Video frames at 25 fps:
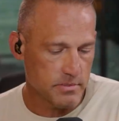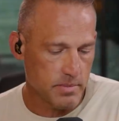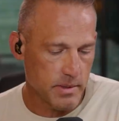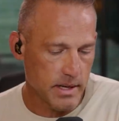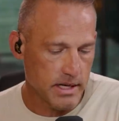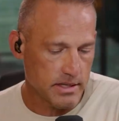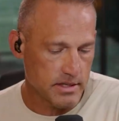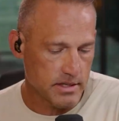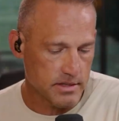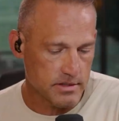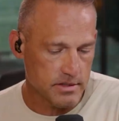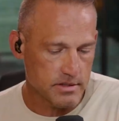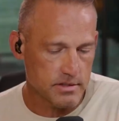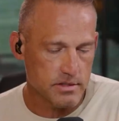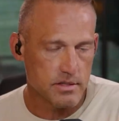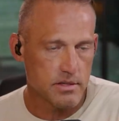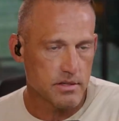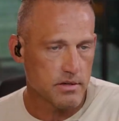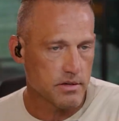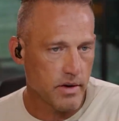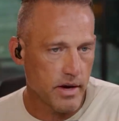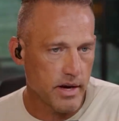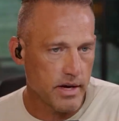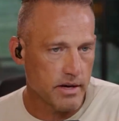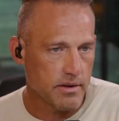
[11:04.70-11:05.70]
practices.
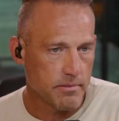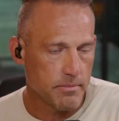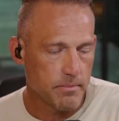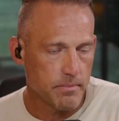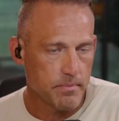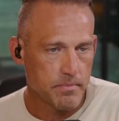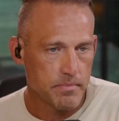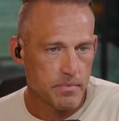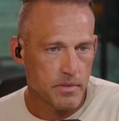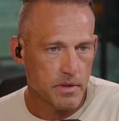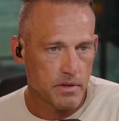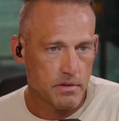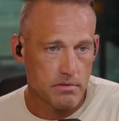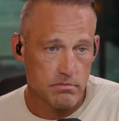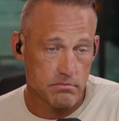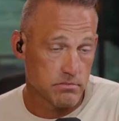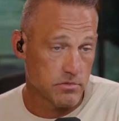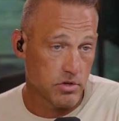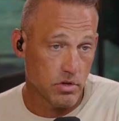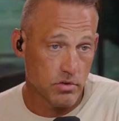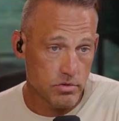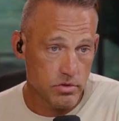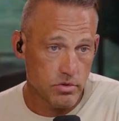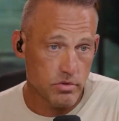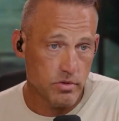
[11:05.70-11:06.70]
Great.
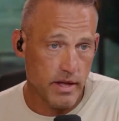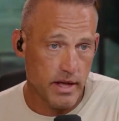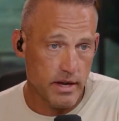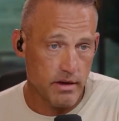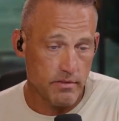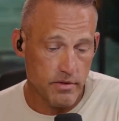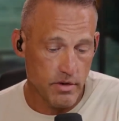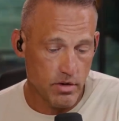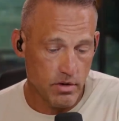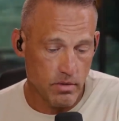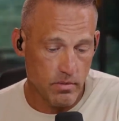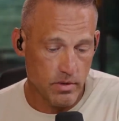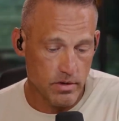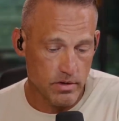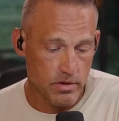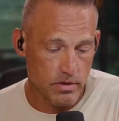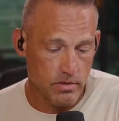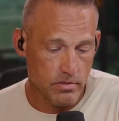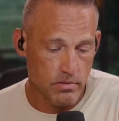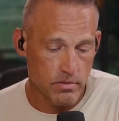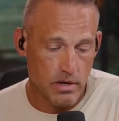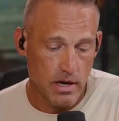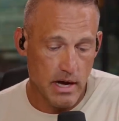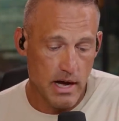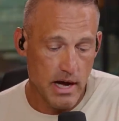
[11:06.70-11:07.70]
Don't do that if you don't want to.
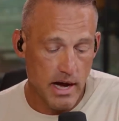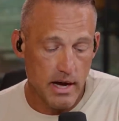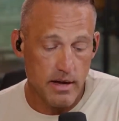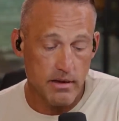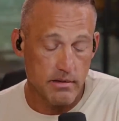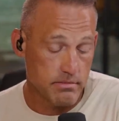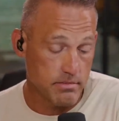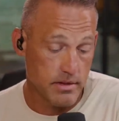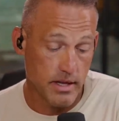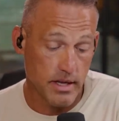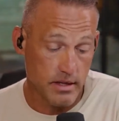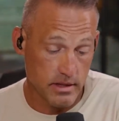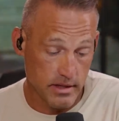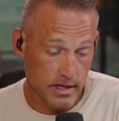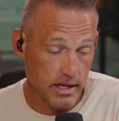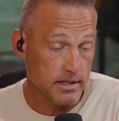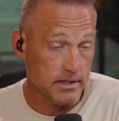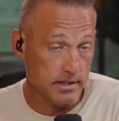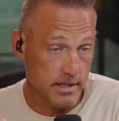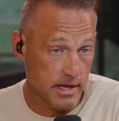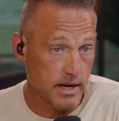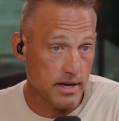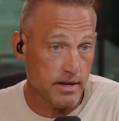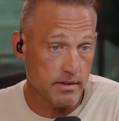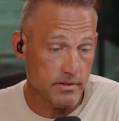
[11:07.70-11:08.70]
I think
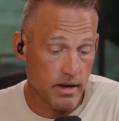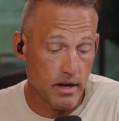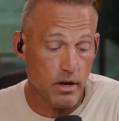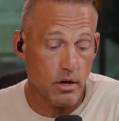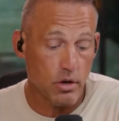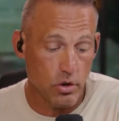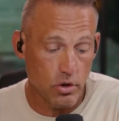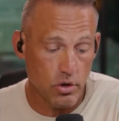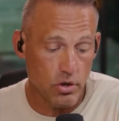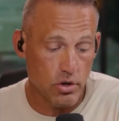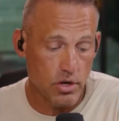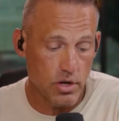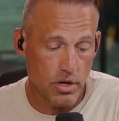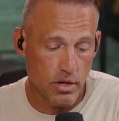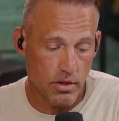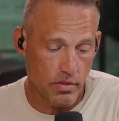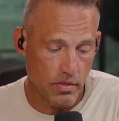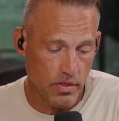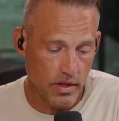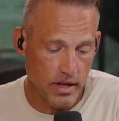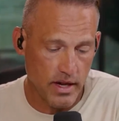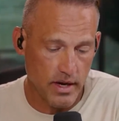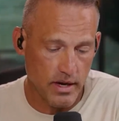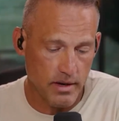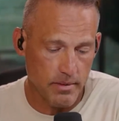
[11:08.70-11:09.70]
that that is a good
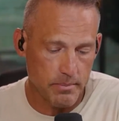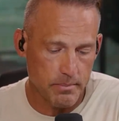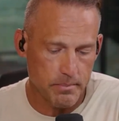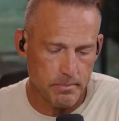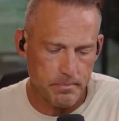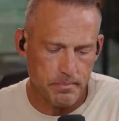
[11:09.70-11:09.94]
thing.